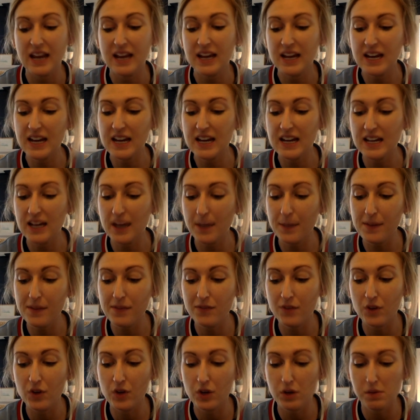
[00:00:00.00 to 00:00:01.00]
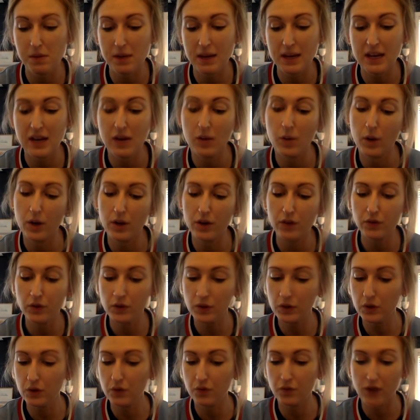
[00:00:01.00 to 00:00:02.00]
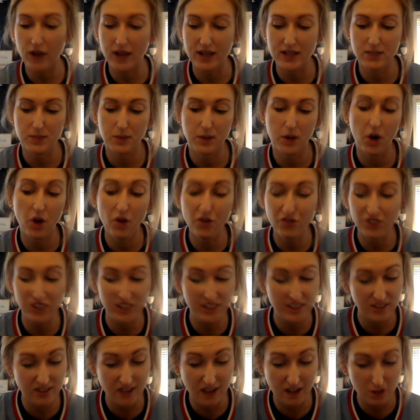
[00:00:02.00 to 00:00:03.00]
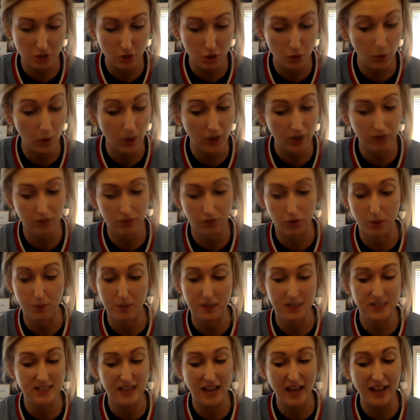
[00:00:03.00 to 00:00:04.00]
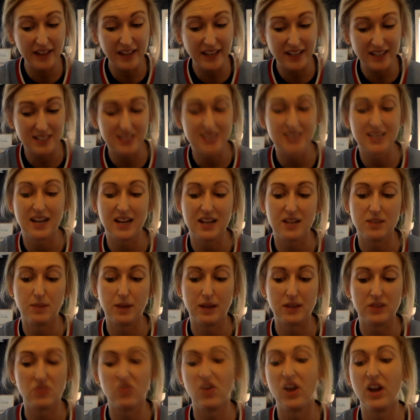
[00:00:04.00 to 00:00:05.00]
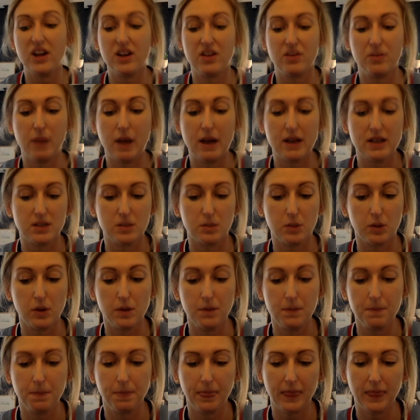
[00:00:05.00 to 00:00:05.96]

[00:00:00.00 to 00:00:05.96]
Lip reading: eating yummy food and making wonderful new friends, but hopefully they're not too wonderful, because I'd like to stay his best friend if possible."